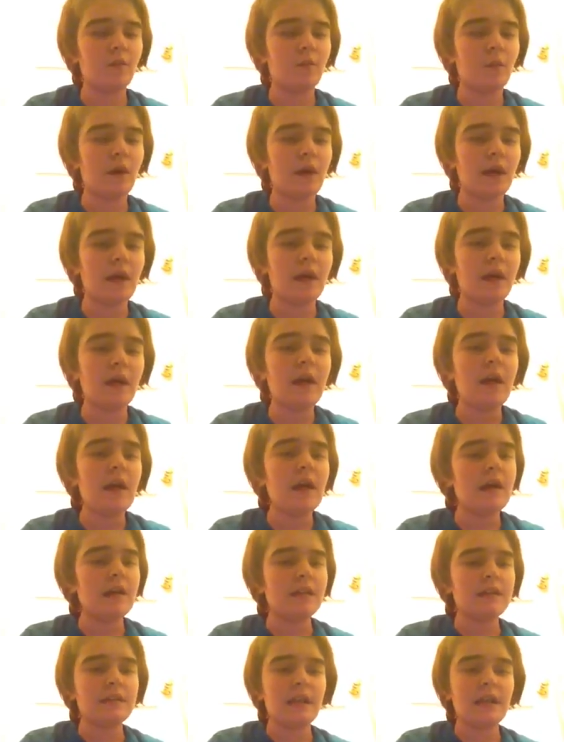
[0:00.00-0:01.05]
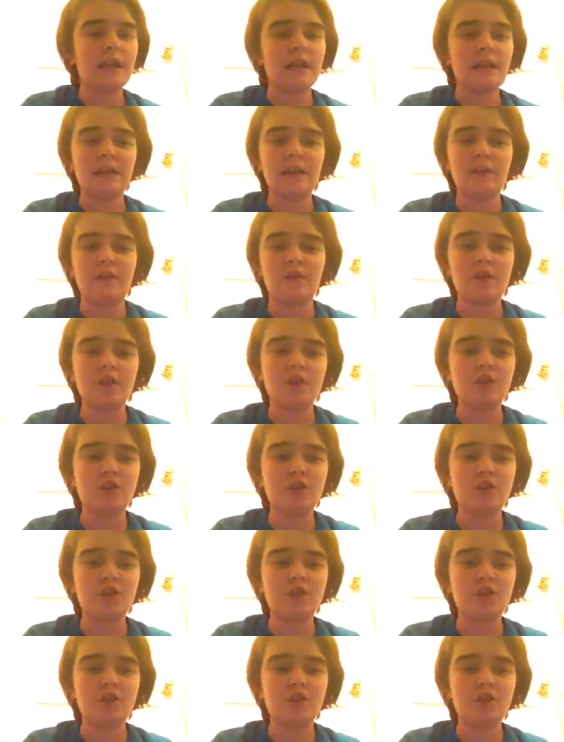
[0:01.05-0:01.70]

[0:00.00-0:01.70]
way, is getting different